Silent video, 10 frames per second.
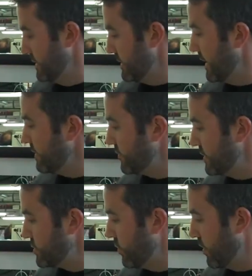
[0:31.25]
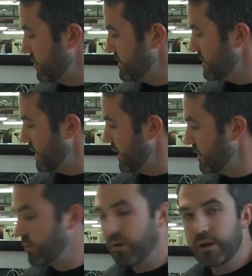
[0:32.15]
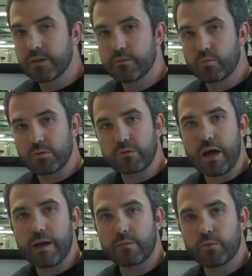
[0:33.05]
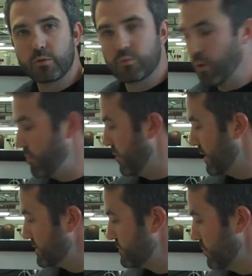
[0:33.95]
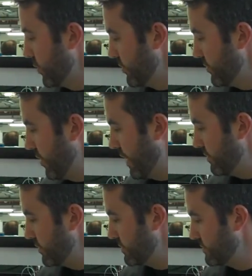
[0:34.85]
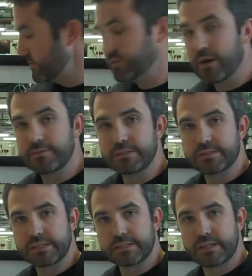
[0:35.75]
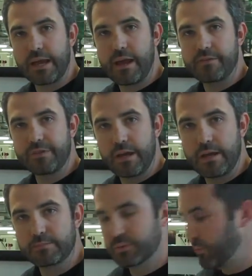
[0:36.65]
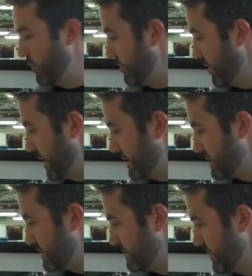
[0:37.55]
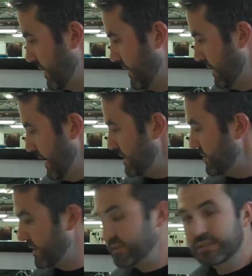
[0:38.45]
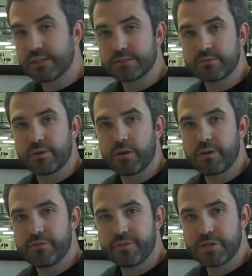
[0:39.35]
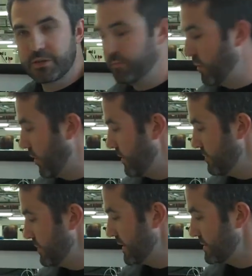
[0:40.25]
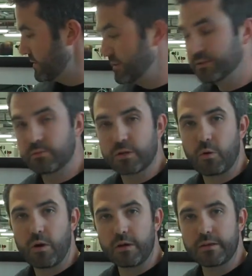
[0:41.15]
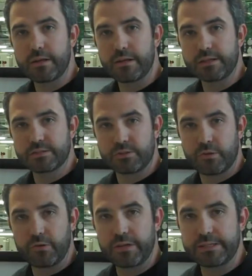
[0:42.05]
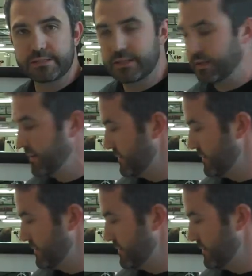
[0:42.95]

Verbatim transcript: The 8312 is an integrated, reliable, robust motor driver for driving 6.5 amps per phase. As you can see, it's a very efficient part because it doesn't require any external heatsink.